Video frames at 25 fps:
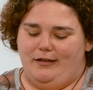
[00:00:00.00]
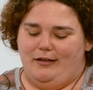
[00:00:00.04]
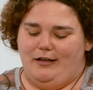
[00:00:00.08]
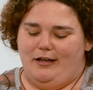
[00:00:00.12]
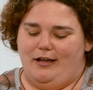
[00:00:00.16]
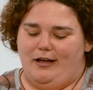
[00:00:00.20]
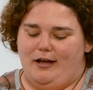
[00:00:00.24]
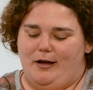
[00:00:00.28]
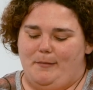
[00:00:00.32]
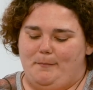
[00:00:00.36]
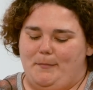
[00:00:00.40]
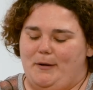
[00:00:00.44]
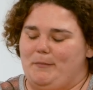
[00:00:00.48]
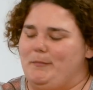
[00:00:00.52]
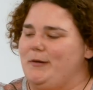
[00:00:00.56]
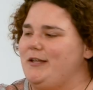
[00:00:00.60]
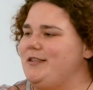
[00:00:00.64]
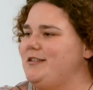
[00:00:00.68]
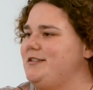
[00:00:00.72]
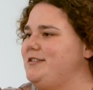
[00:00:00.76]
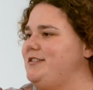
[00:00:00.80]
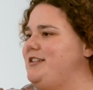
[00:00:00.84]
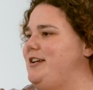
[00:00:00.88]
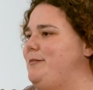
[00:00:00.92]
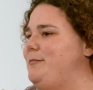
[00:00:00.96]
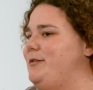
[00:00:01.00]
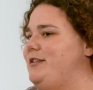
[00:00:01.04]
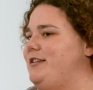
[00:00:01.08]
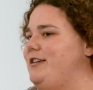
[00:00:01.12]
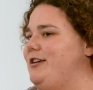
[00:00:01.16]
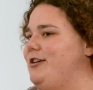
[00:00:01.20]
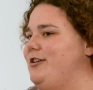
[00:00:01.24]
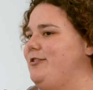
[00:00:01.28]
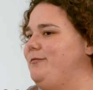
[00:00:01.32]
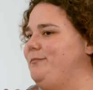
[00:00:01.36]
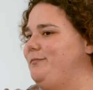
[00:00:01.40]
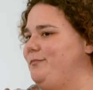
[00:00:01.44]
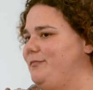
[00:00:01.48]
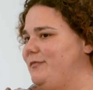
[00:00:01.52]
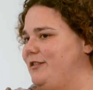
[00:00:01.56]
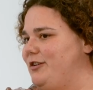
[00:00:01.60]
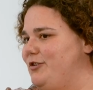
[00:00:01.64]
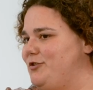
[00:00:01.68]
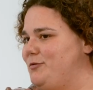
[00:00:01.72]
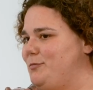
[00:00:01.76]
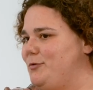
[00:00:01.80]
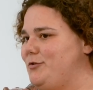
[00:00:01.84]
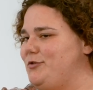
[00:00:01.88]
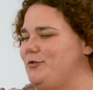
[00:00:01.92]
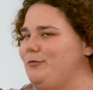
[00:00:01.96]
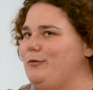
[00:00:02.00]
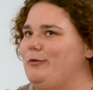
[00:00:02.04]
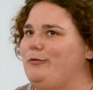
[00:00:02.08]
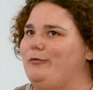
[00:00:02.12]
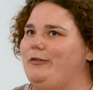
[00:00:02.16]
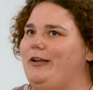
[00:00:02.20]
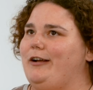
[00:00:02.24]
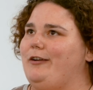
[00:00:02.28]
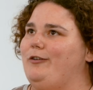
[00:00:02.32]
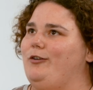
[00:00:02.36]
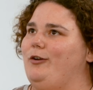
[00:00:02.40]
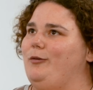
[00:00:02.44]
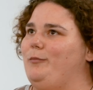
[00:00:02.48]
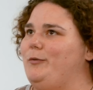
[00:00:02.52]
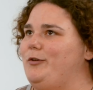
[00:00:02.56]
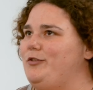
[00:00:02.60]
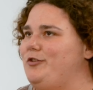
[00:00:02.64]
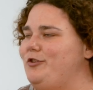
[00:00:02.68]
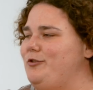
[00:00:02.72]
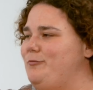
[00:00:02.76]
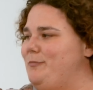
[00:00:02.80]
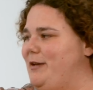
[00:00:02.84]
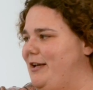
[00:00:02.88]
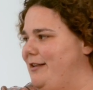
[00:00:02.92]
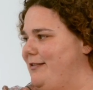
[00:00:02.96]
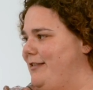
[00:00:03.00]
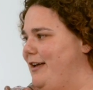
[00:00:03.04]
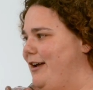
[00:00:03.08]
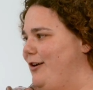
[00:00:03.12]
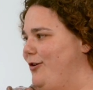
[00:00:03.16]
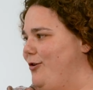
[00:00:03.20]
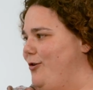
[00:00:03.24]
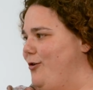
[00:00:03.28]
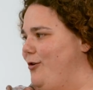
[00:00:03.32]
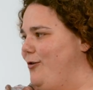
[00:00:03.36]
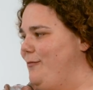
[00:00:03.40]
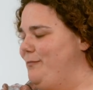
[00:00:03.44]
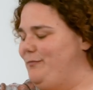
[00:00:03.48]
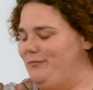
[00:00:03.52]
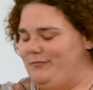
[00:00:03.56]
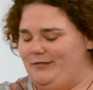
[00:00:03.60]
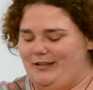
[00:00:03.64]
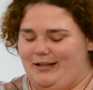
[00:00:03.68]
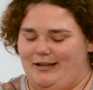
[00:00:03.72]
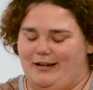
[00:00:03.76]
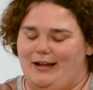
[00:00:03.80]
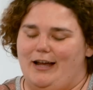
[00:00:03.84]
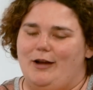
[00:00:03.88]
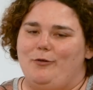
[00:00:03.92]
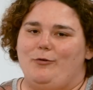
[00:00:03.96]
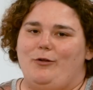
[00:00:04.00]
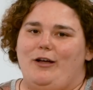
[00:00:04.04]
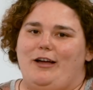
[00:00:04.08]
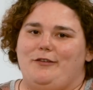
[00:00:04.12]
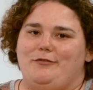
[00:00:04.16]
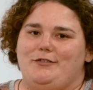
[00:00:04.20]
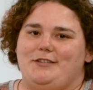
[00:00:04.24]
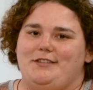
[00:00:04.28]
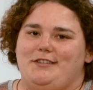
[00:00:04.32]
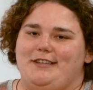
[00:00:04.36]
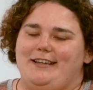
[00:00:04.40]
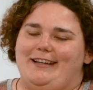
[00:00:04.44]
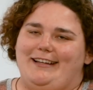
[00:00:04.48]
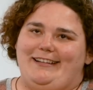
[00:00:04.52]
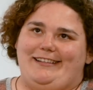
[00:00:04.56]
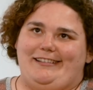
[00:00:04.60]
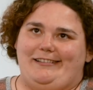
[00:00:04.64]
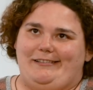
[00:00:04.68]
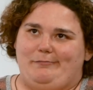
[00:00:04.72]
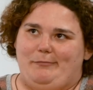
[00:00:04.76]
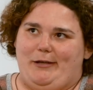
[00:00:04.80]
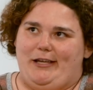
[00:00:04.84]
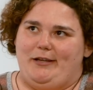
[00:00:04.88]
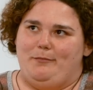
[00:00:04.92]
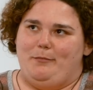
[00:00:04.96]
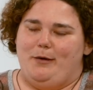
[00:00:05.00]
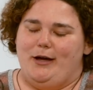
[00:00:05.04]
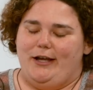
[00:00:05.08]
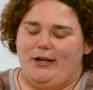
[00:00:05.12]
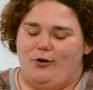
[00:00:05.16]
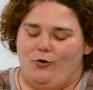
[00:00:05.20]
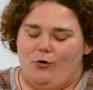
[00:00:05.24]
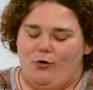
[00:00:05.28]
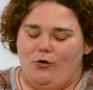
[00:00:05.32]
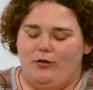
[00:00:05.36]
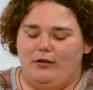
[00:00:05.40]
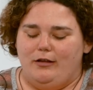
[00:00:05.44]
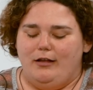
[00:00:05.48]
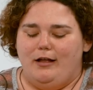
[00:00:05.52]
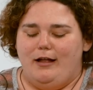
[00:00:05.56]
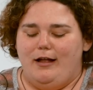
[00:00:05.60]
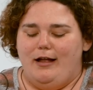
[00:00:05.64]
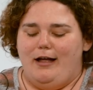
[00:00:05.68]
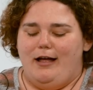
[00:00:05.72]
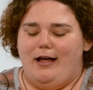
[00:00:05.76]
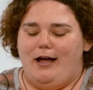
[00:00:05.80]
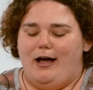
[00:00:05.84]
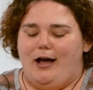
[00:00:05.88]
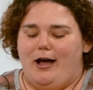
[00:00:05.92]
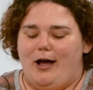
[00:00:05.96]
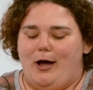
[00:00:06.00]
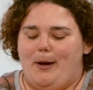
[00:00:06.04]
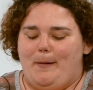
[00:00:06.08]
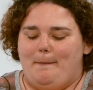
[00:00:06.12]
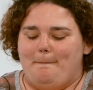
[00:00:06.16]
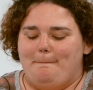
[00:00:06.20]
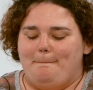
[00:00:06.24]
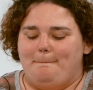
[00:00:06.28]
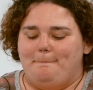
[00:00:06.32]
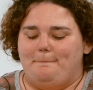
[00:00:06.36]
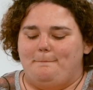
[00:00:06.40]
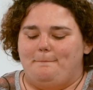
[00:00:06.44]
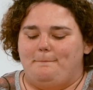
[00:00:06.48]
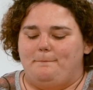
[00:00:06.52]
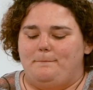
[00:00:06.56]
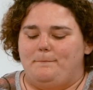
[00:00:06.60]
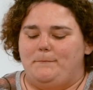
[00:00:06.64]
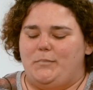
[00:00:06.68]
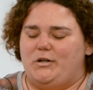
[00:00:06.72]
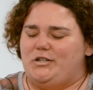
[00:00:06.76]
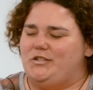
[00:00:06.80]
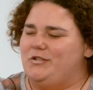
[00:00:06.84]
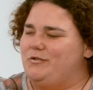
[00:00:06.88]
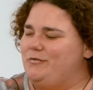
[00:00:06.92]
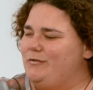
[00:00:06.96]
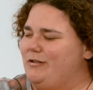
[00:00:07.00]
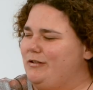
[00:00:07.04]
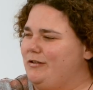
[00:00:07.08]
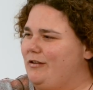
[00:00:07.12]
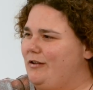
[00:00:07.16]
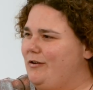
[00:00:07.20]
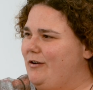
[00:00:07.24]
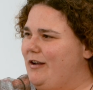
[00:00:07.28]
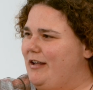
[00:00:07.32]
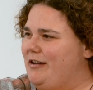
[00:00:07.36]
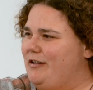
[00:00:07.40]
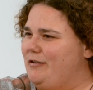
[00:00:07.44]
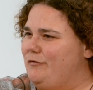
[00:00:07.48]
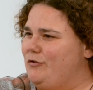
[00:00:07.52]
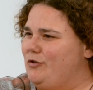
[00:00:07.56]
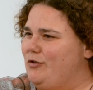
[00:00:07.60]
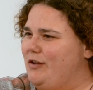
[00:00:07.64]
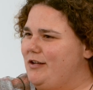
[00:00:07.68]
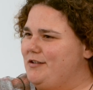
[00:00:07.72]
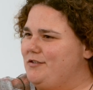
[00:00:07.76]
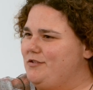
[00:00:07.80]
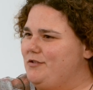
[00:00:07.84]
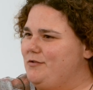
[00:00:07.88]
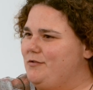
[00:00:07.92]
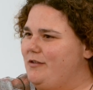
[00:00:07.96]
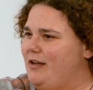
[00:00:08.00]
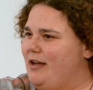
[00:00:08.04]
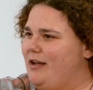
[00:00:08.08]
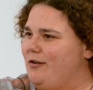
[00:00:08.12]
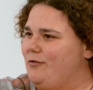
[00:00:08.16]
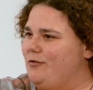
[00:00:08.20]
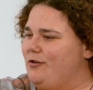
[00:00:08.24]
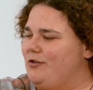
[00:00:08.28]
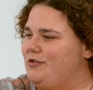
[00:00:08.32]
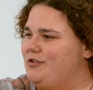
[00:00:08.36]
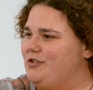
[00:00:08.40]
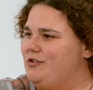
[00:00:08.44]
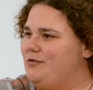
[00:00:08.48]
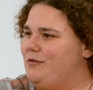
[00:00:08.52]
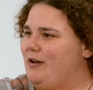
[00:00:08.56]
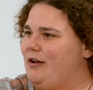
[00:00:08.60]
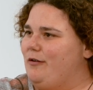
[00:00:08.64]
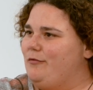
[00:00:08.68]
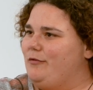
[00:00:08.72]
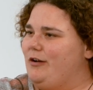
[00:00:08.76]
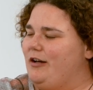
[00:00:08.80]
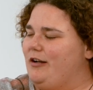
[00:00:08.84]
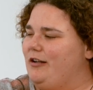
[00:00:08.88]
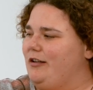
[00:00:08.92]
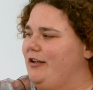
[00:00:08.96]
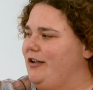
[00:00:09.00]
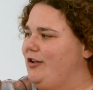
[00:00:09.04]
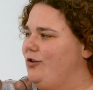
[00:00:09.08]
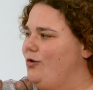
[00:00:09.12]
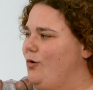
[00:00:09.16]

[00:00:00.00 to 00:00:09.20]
But by this time of the year, you're supposed to reflect on whether you made that goal. And I will have to say I didn't make my goal. But do any of you guys do that? Or do you have kind of like